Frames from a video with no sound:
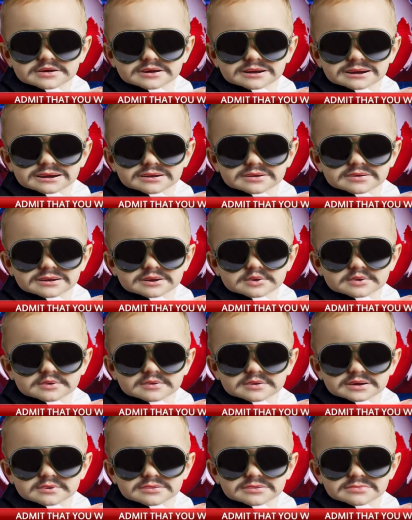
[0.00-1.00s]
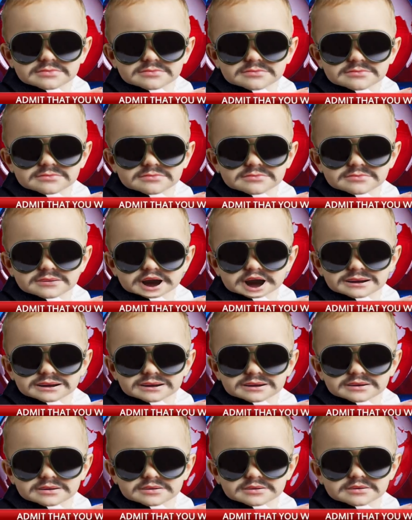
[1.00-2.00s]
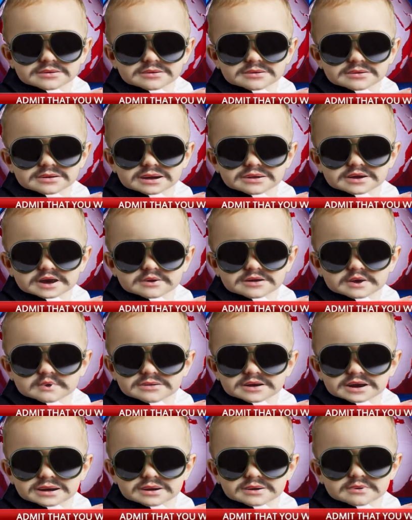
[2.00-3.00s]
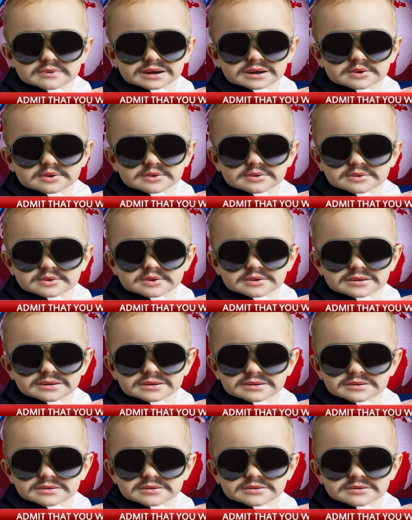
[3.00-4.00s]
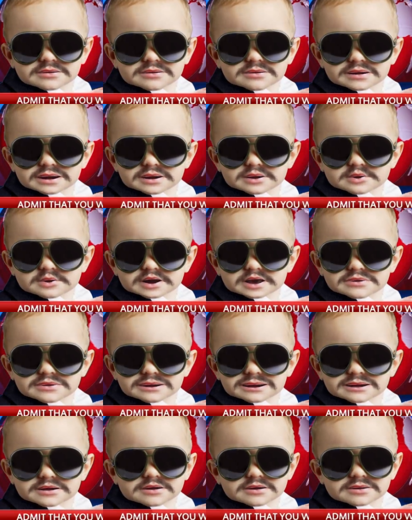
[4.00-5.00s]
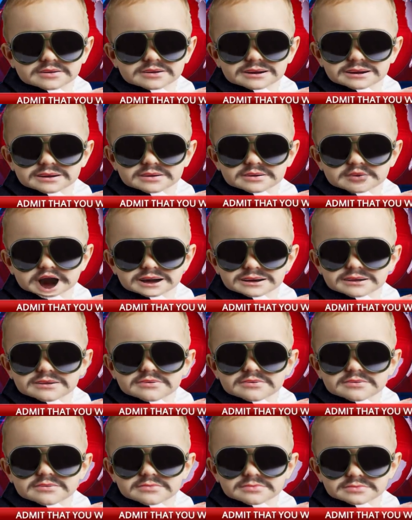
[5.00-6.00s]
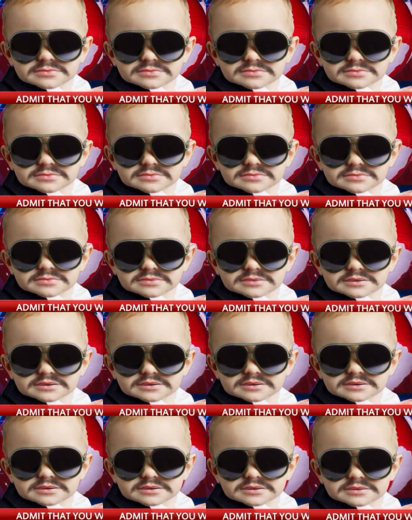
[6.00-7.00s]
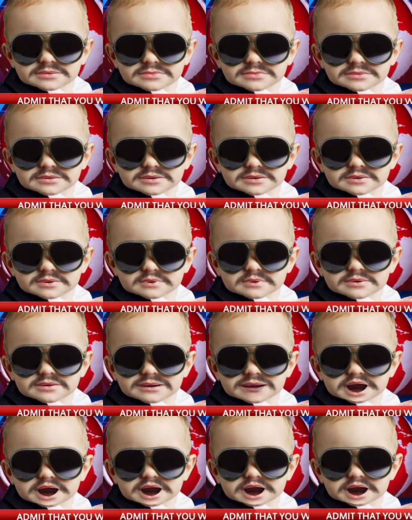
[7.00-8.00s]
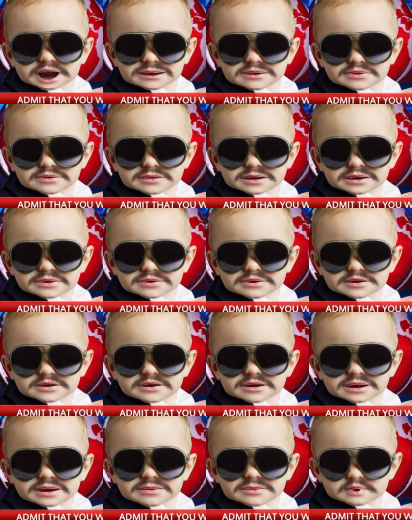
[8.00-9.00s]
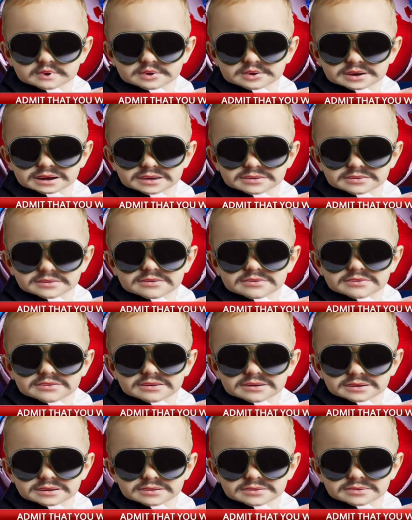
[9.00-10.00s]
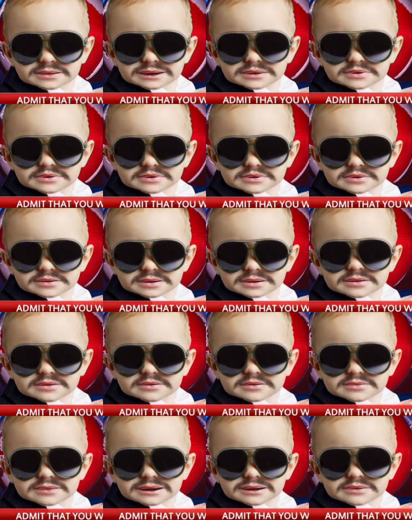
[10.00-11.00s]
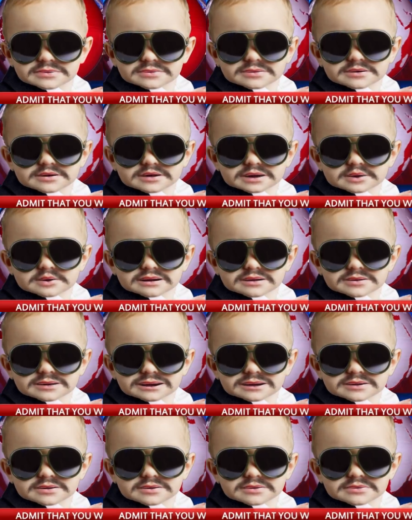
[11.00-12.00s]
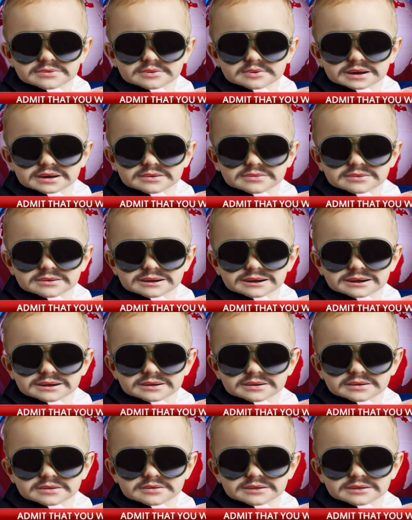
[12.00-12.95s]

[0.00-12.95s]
hate the show. I, don't know why you watch the show. There was only one time, one time I, I looked at the show, and that was to look at uh,